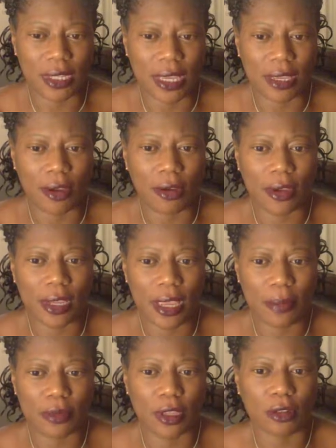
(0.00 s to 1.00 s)
that are
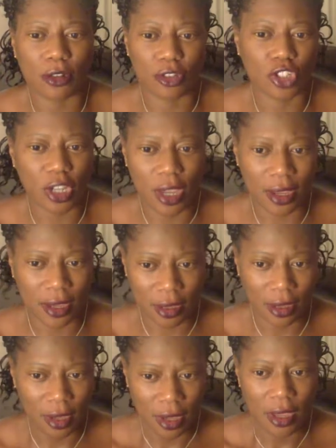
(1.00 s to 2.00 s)
kept under
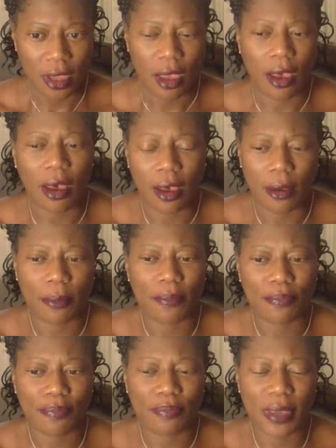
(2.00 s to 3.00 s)
check,
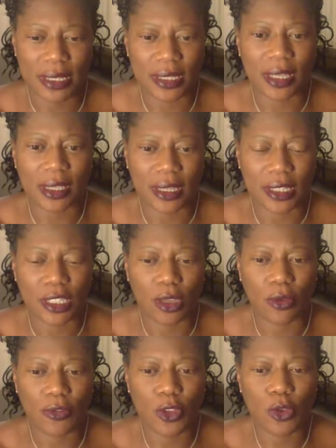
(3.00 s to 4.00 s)
basically.
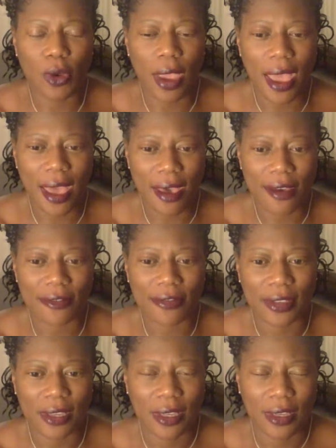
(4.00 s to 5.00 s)
So if you have
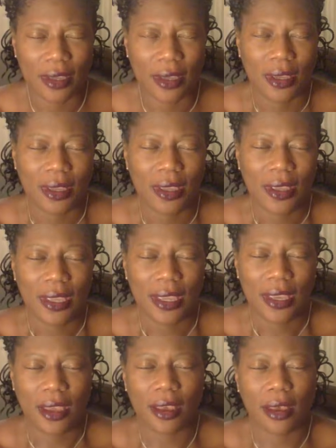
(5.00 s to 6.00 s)

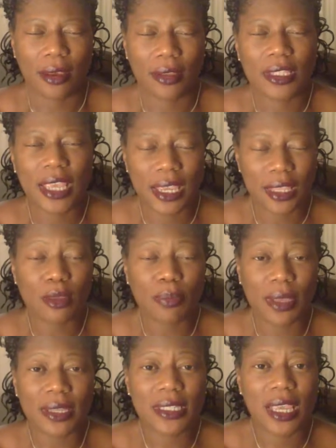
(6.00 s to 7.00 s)
taken the
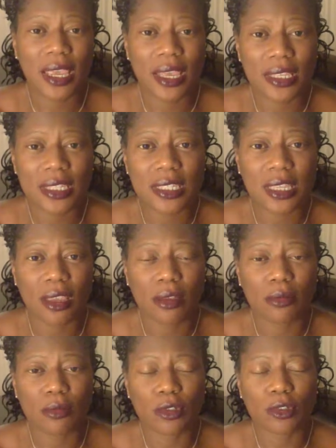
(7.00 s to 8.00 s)
blood test,
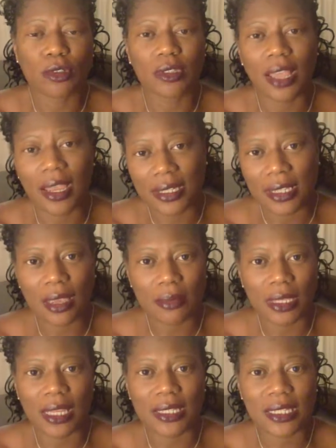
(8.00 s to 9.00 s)
9
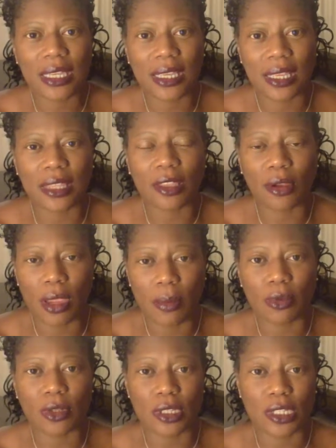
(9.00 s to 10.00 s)
times out of 10, they're
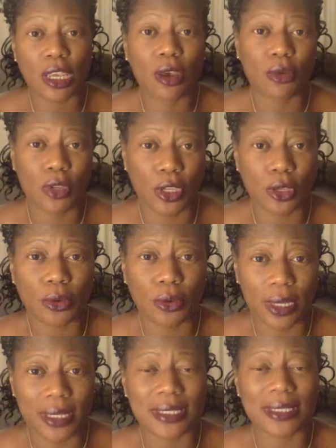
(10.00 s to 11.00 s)
able to tell you
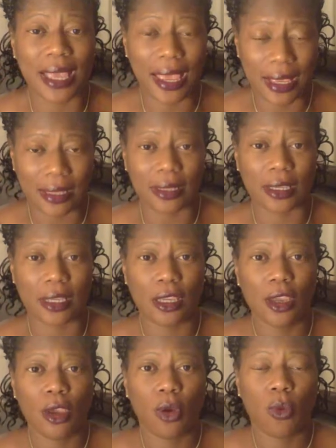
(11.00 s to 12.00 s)
exactly
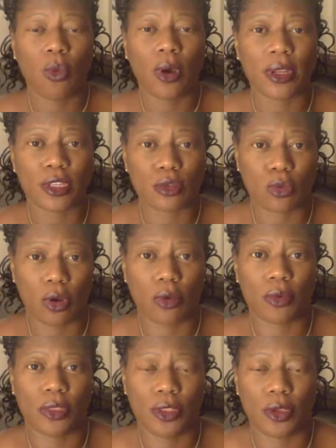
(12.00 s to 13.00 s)
what is
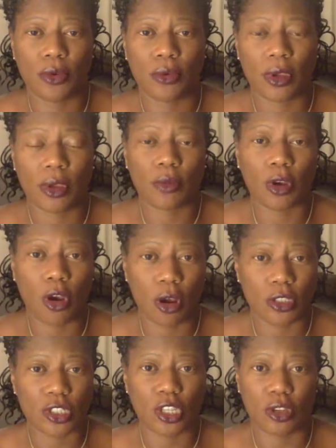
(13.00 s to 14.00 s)
wrong with you in
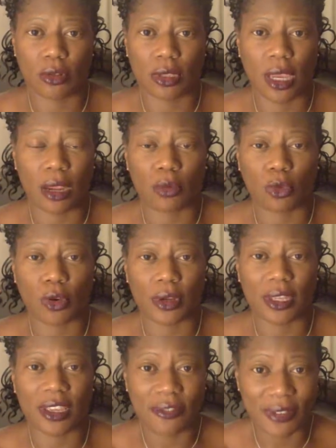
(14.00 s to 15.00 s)
regards to your thyroid,
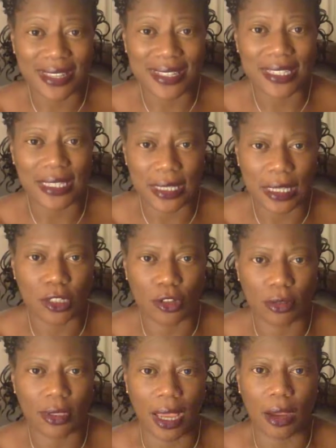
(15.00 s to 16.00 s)
if it is indeed
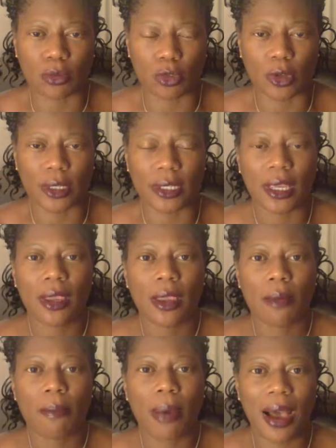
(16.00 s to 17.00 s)
your thyroid,
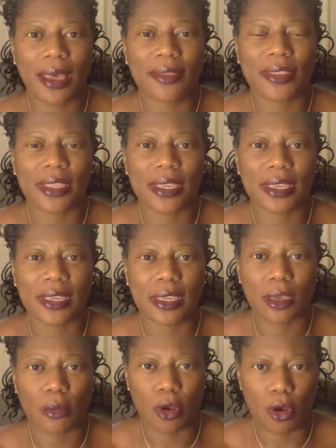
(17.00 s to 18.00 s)
by the
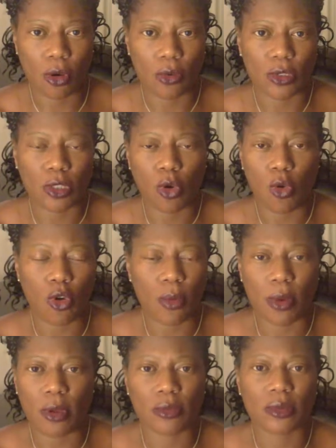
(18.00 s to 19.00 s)
chemicals, the
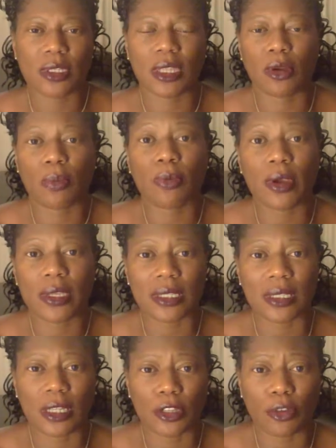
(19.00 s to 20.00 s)
hormones that are
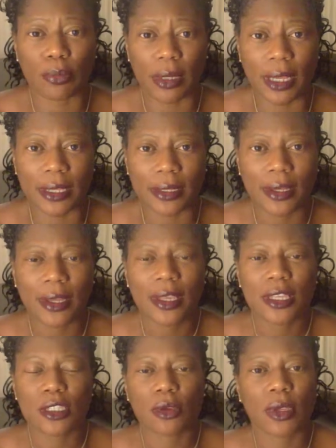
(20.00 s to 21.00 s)
present in your blood.
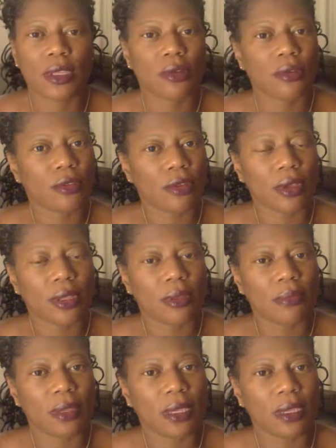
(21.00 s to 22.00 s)
So either they're going to
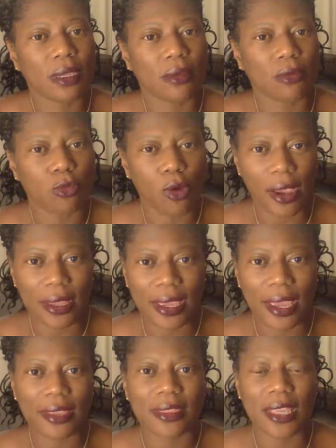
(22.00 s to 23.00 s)
be right
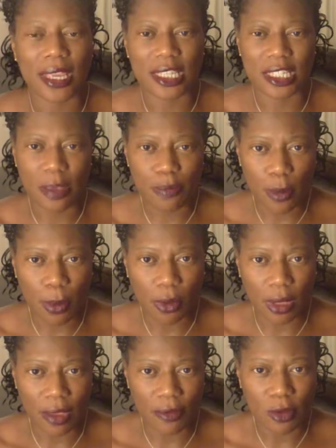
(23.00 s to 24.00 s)
at the acceptable
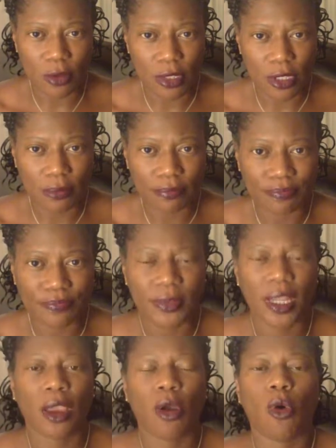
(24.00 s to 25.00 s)
levels,
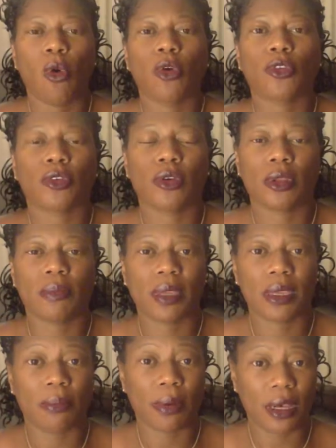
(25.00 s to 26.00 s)
or they're going to
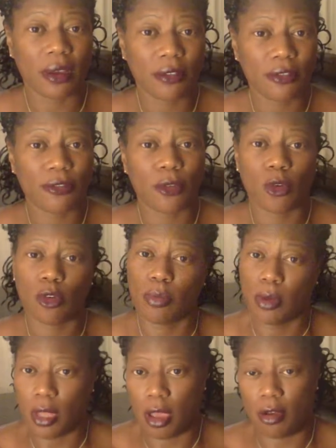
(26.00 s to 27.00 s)
be above or
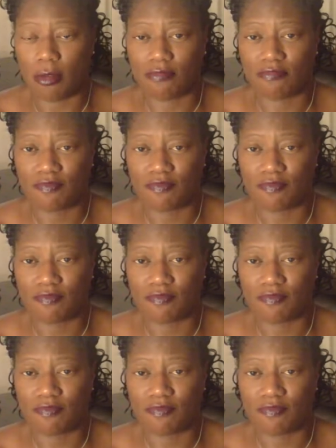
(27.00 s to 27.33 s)
below.